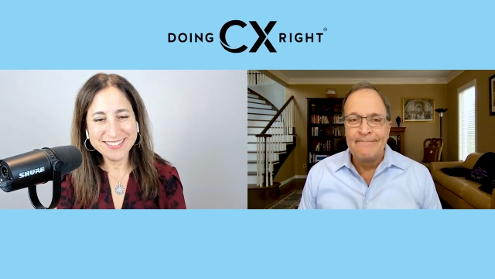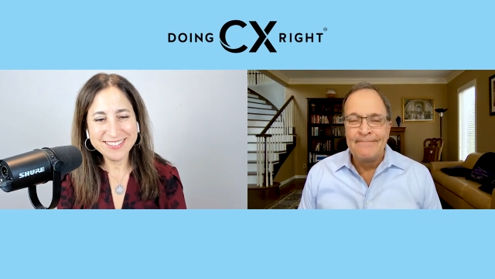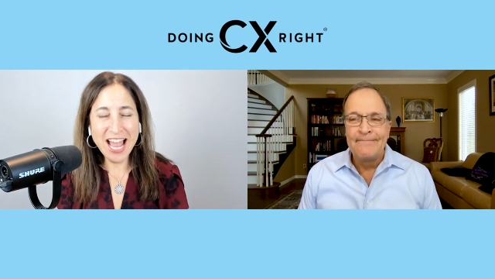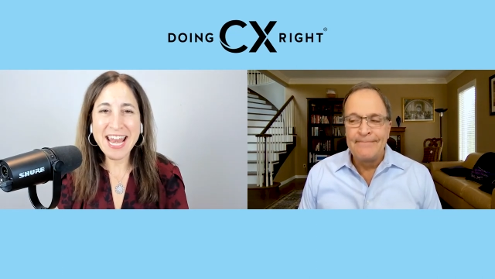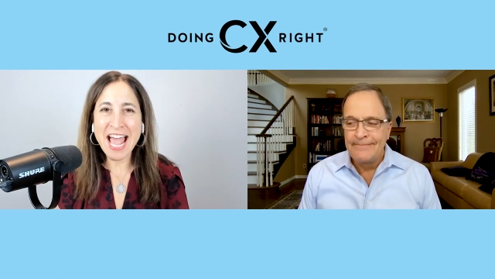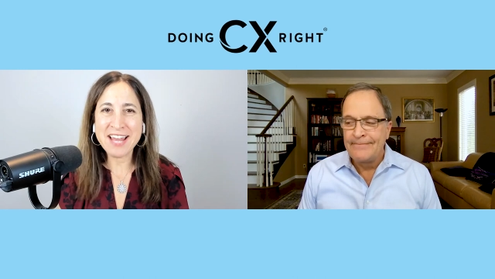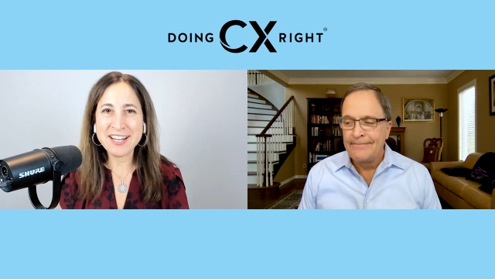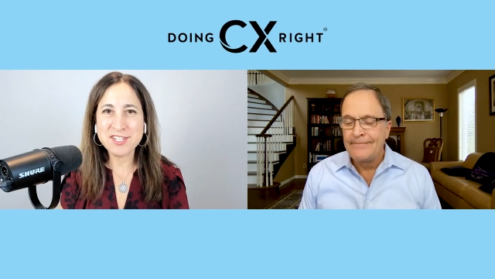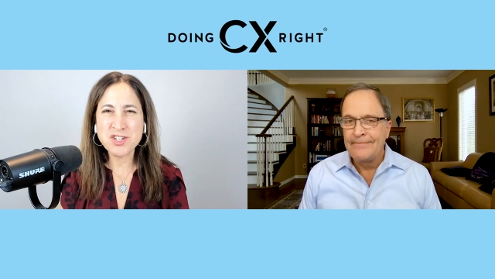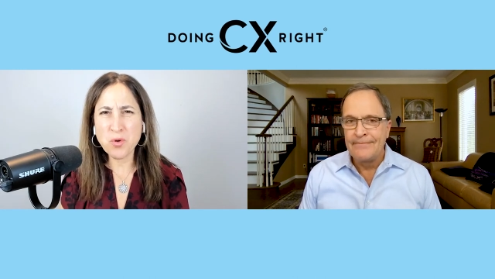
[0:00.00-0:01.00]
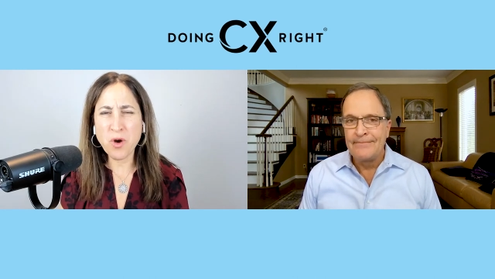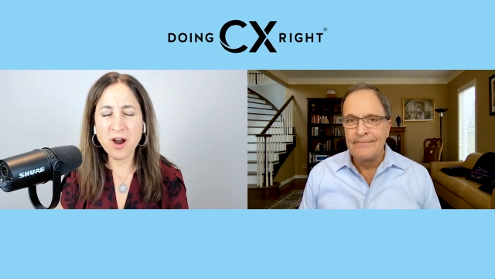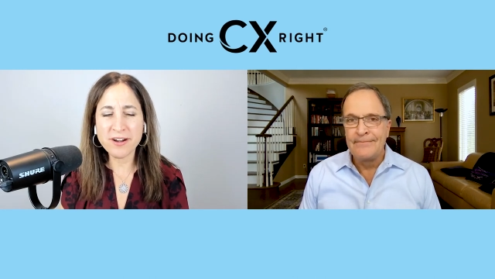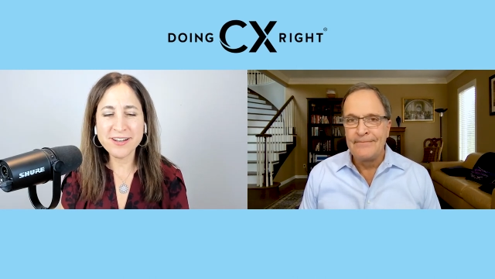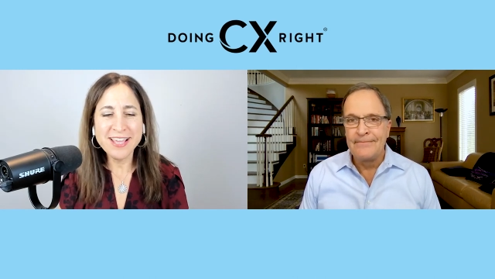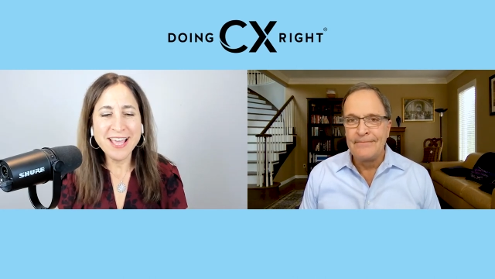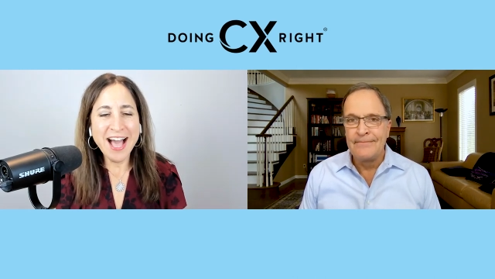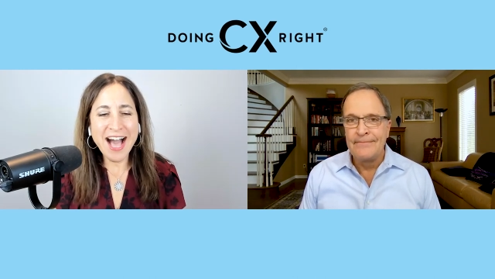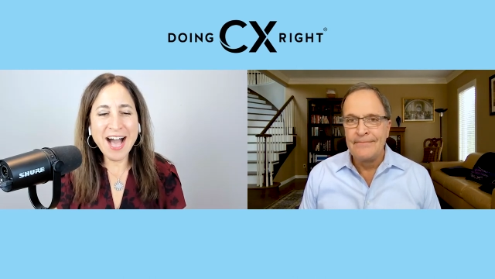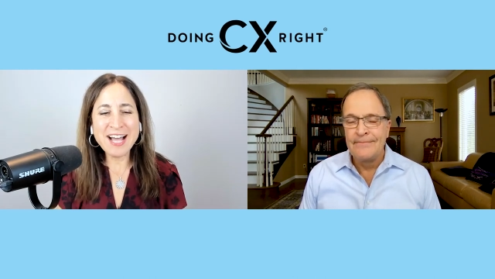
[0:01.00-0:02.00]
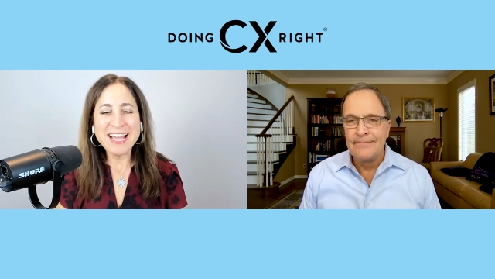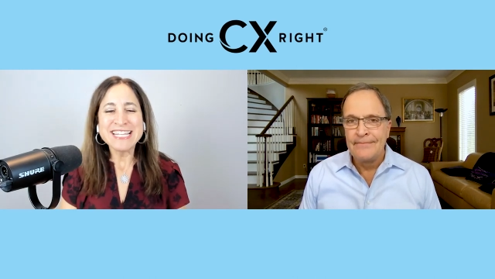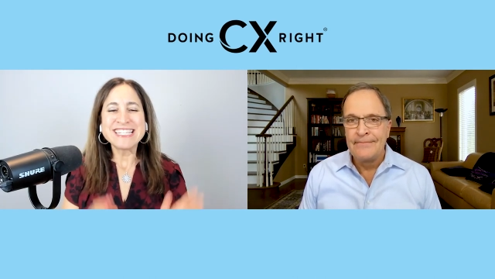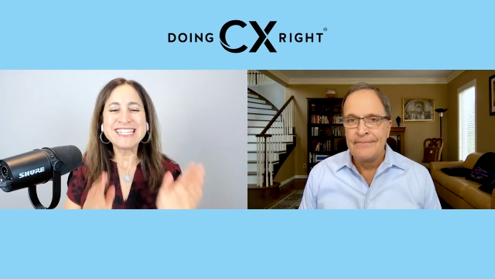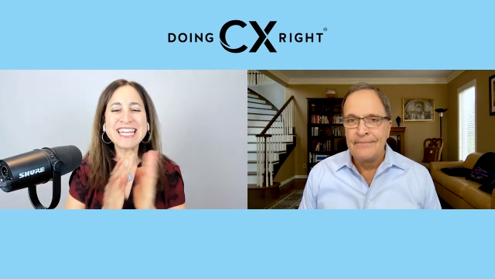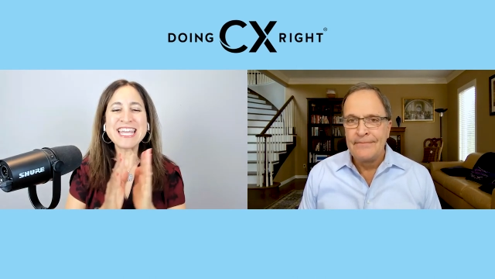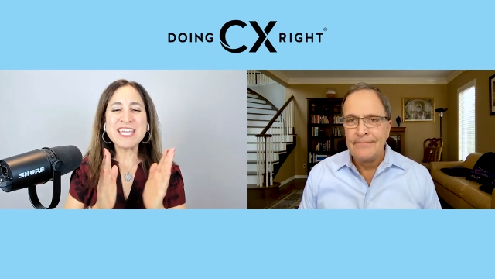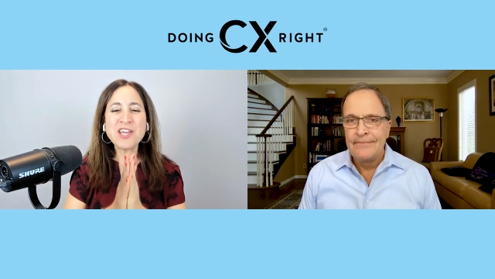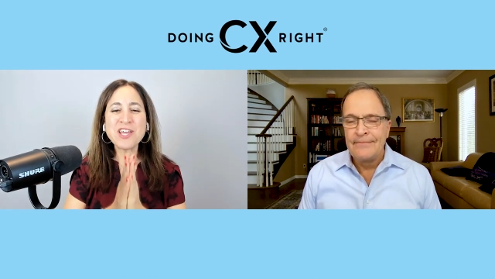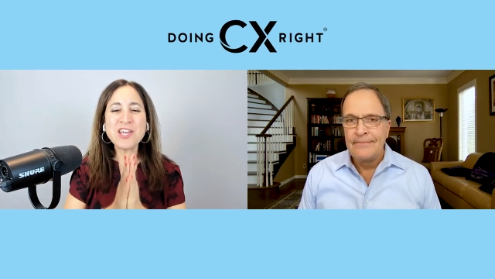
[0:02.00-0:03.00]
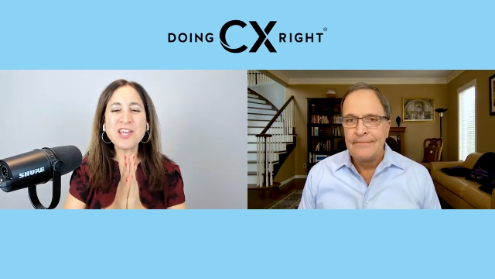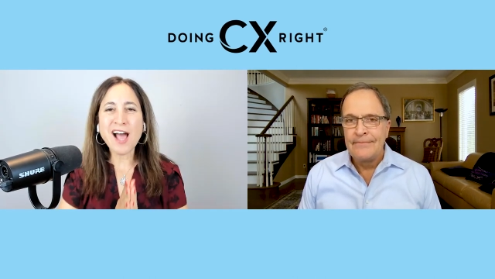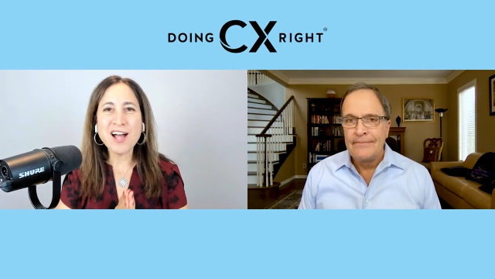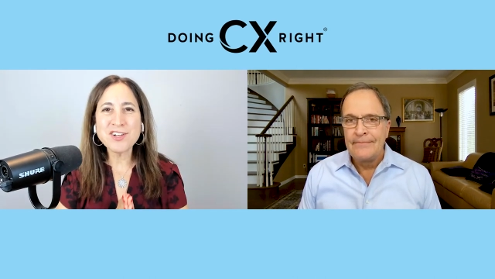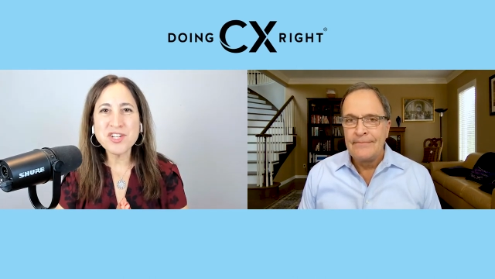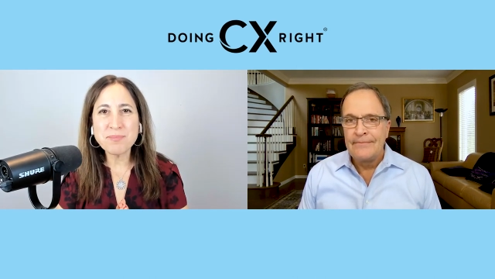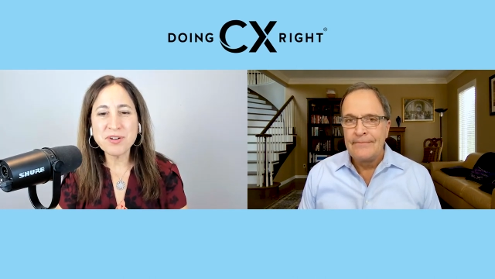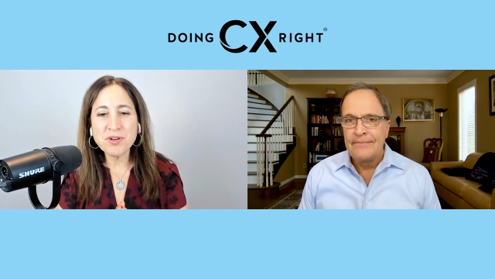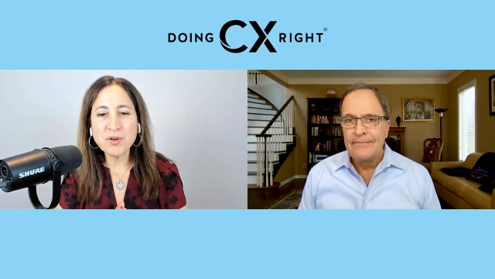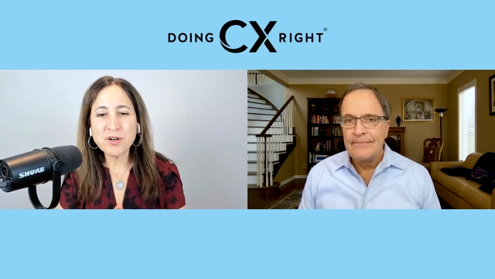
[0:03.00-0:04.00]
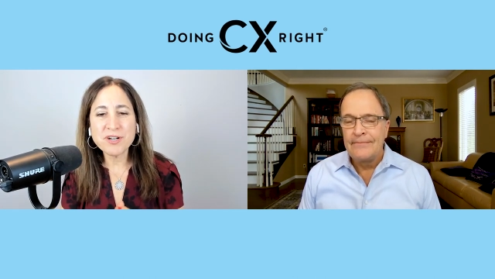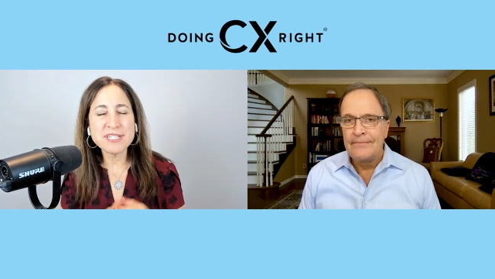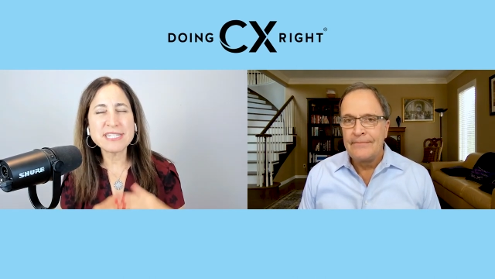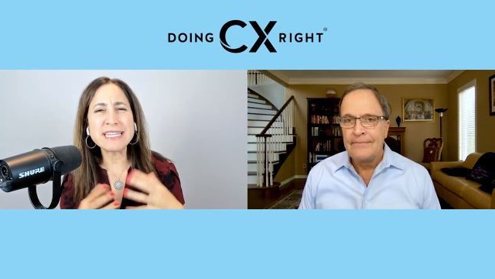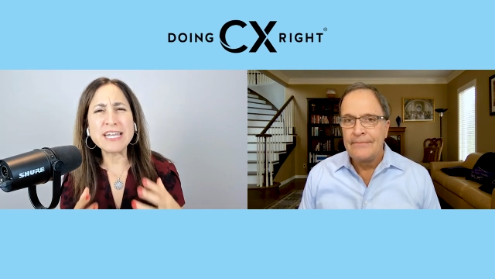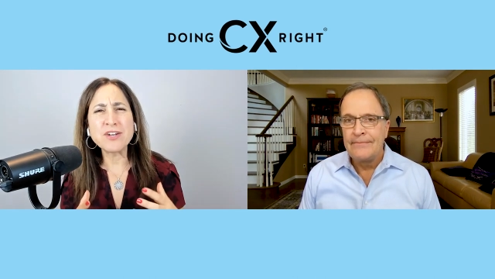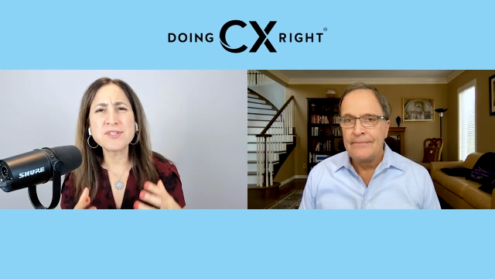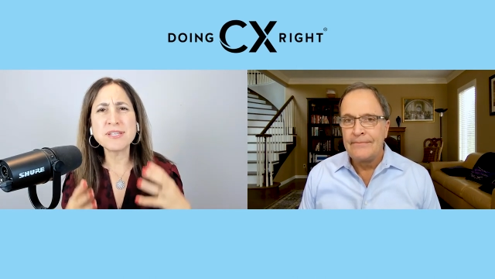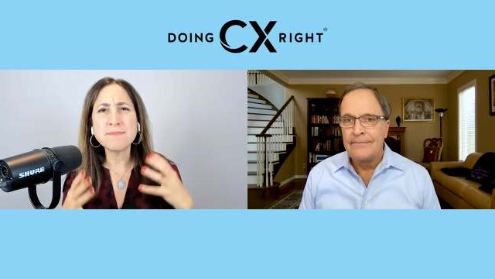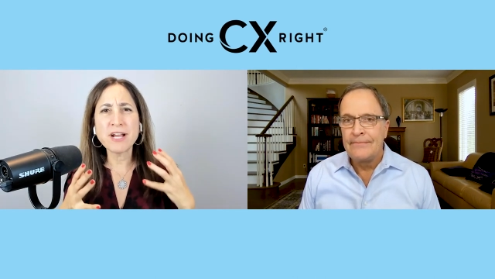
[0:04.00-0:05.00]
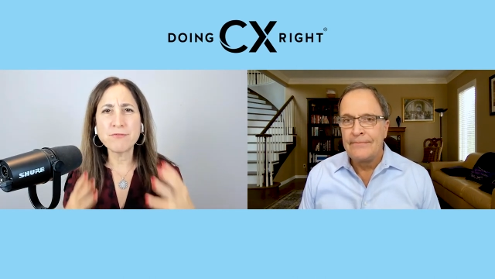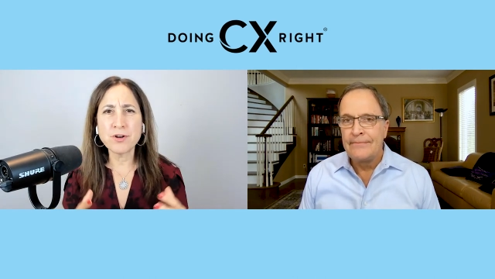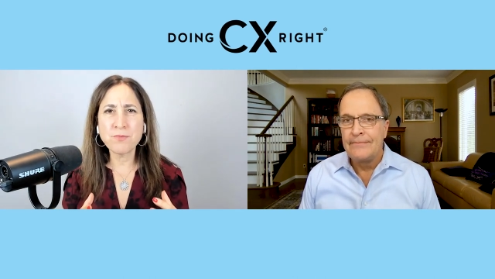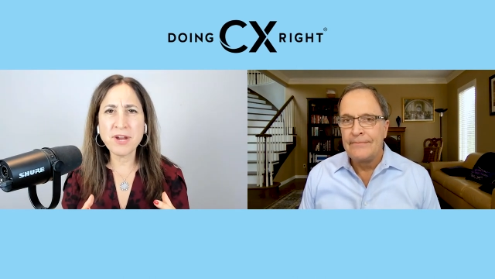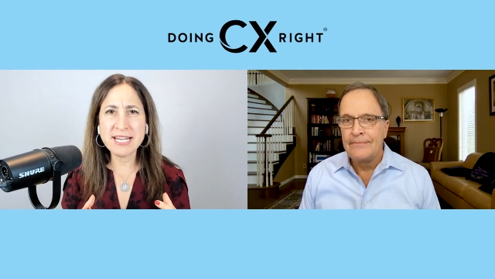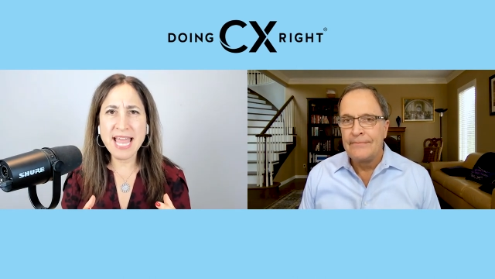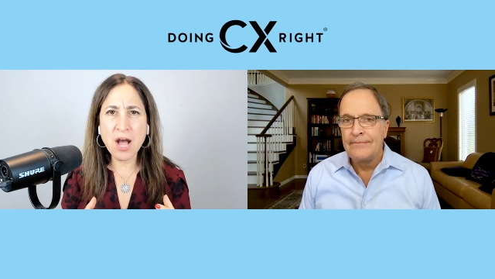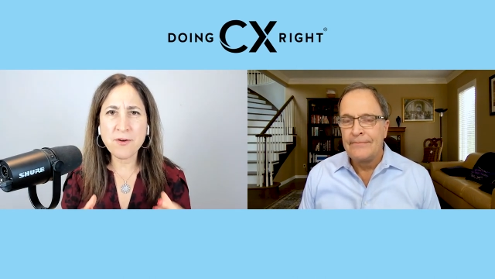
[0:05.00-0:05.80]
Speaker 1: not at us too hard. Uh, C E Os, entrepreneurs, leaders in my room right now,